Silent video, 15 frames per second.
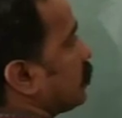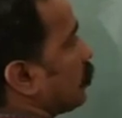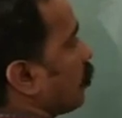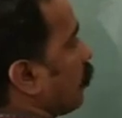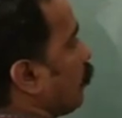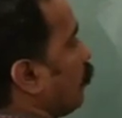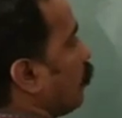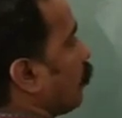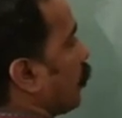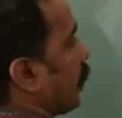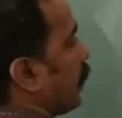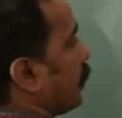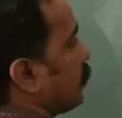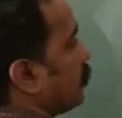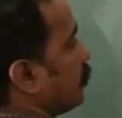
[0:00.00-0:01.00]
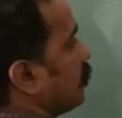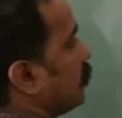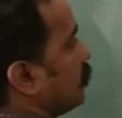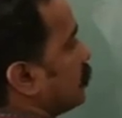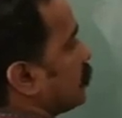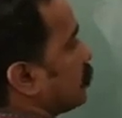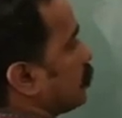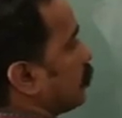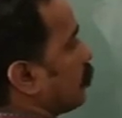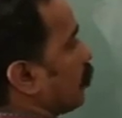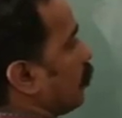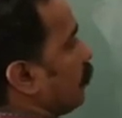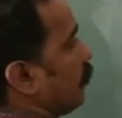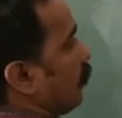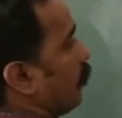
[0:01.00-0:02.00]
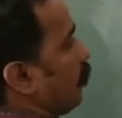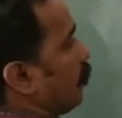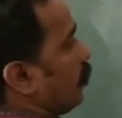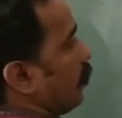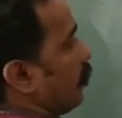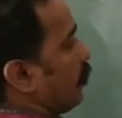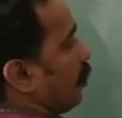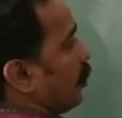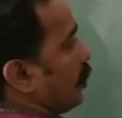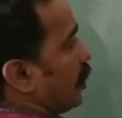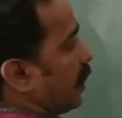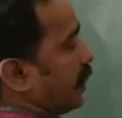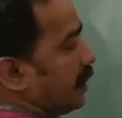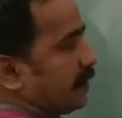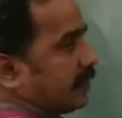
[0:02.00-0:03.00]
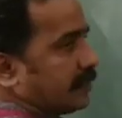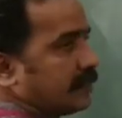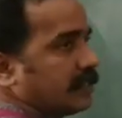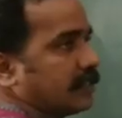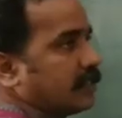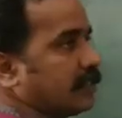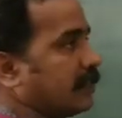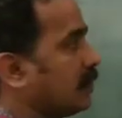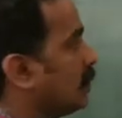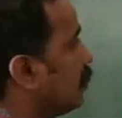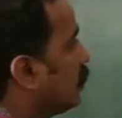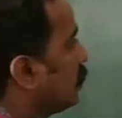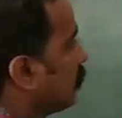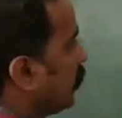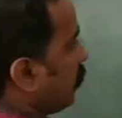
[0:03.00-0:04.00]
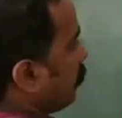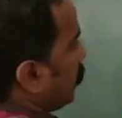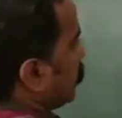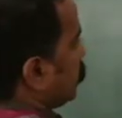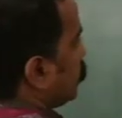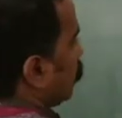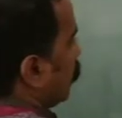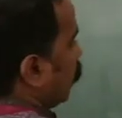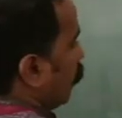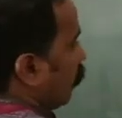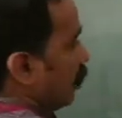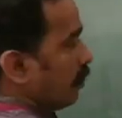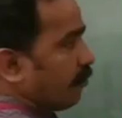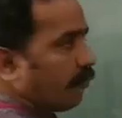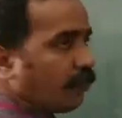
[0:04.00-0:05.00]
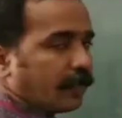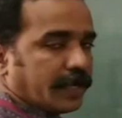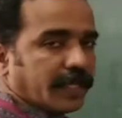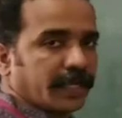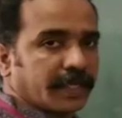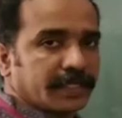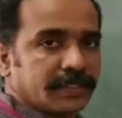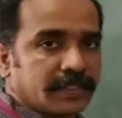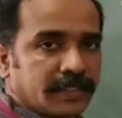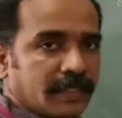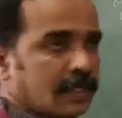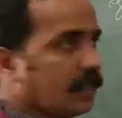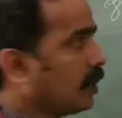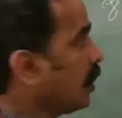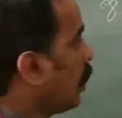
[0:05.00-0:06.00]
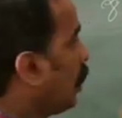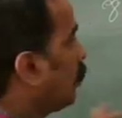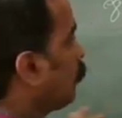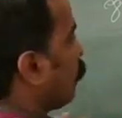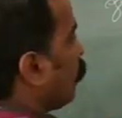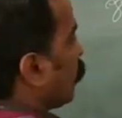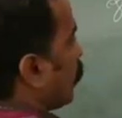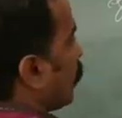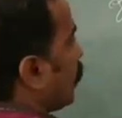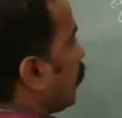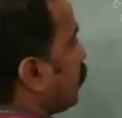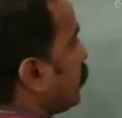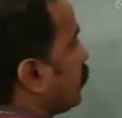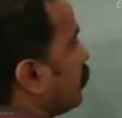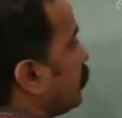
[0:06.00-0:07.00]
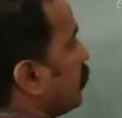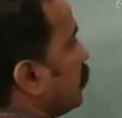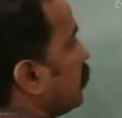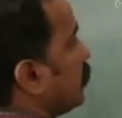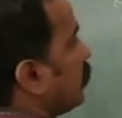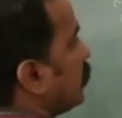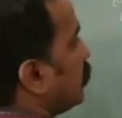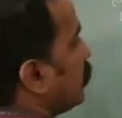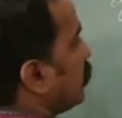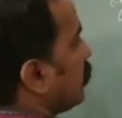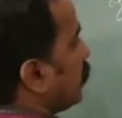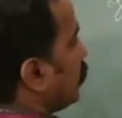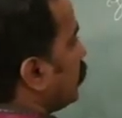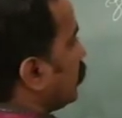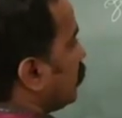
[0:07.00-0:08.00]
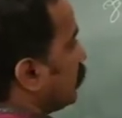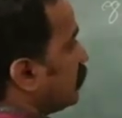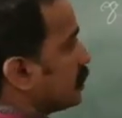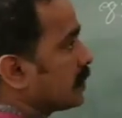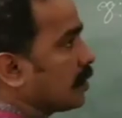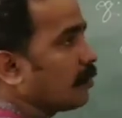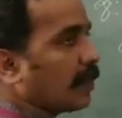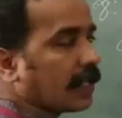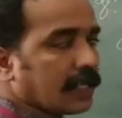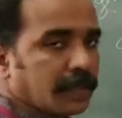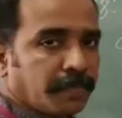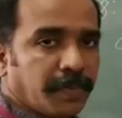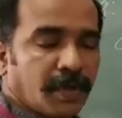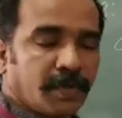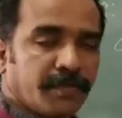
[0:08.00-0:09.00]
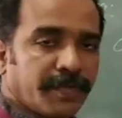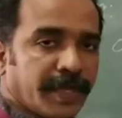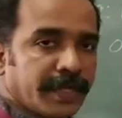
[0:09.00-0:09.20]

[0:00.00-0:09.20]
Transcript: is 048. 048. That means only 48. And 48 is a multiple of